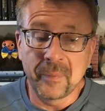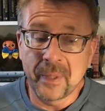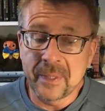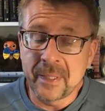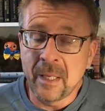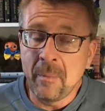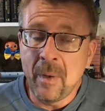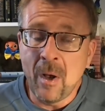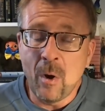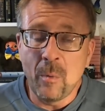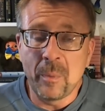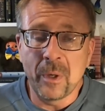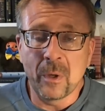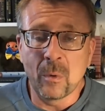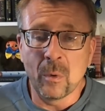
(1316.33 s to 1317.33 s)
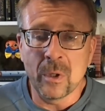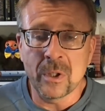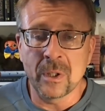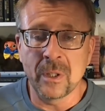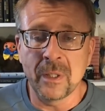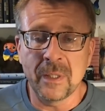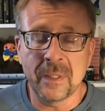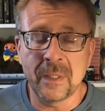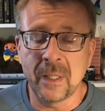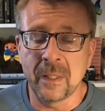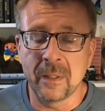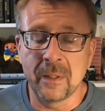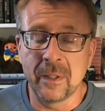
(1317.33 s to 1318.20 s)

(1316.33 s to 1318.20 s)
somehow Prigozhin, as I said,